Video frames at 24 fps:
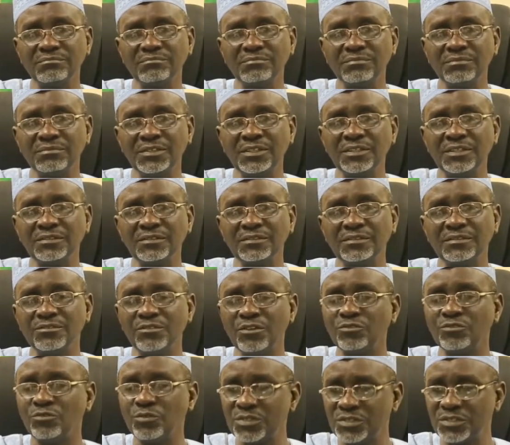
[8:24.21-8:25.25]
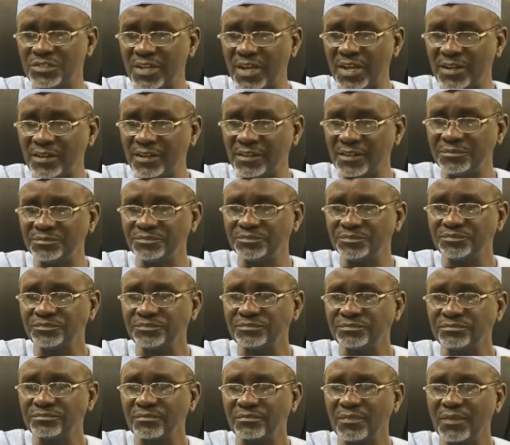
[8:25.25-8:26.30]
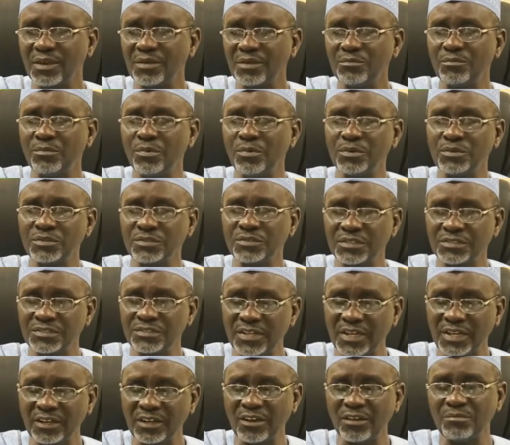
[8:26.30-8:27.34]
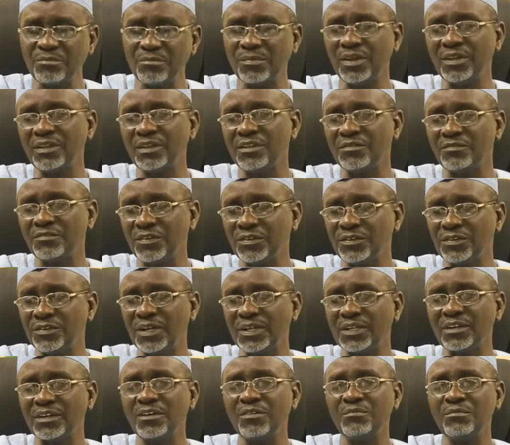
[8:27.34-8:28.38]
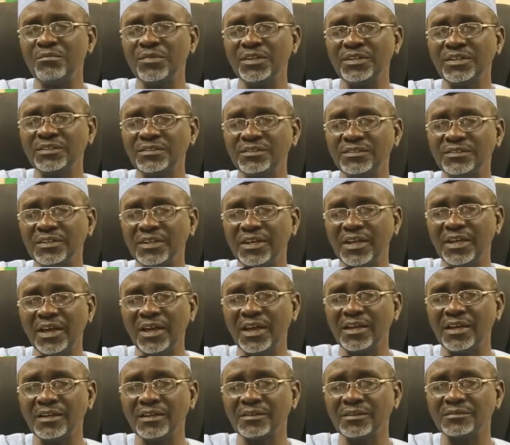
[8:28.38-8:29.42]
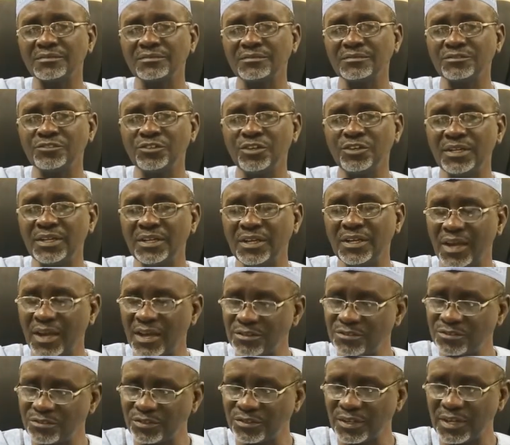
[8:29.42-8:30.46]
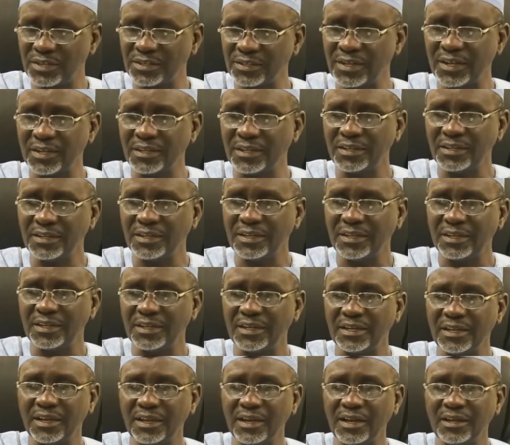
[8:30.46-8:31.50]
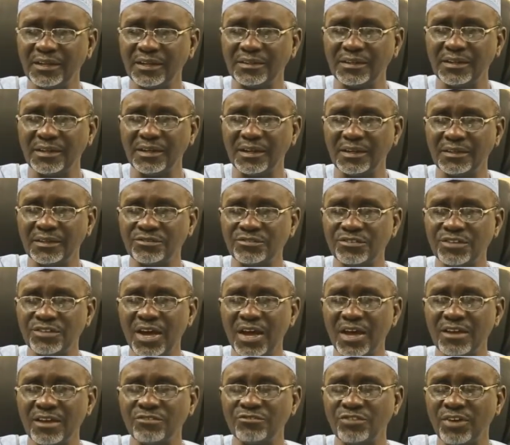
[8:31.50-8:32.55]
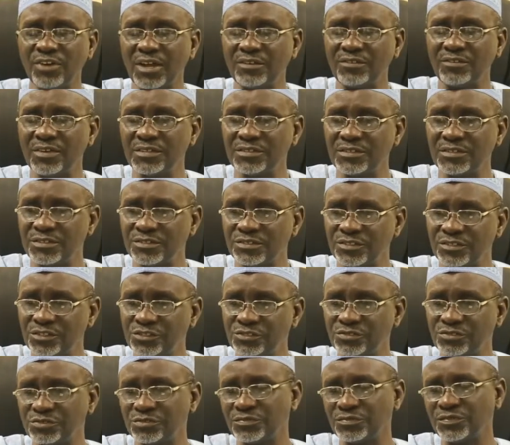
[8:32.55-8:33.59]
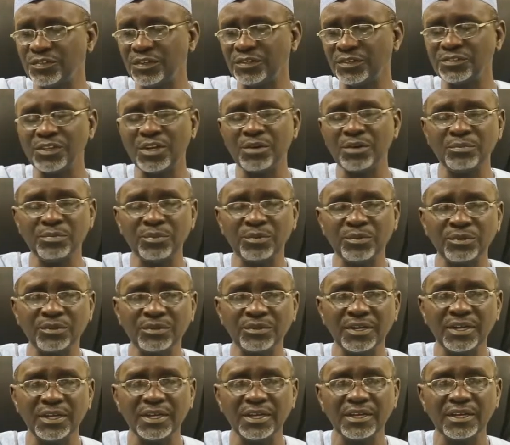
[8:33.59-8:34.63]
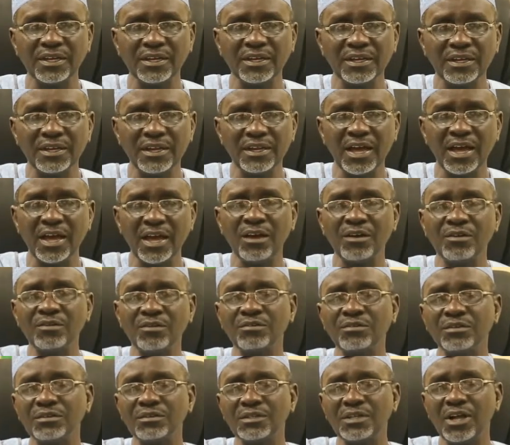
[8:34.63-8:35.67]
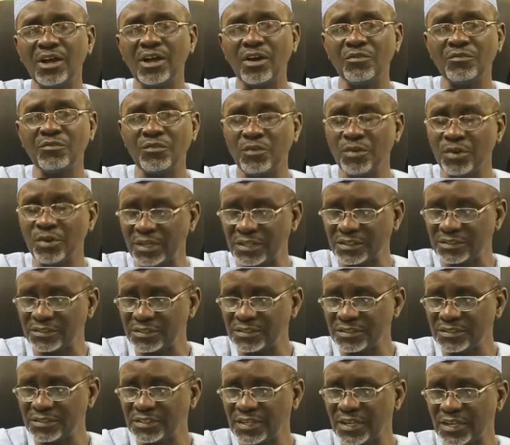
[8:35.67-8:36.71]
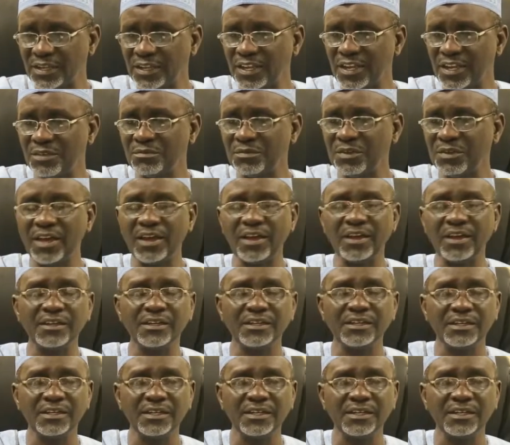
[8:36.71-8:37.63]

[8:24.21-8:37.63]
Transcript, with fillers: this notwithstanding, both the state government, the federal government are joining hands together and uh, trying to address this issue. For example, now our focus since I came here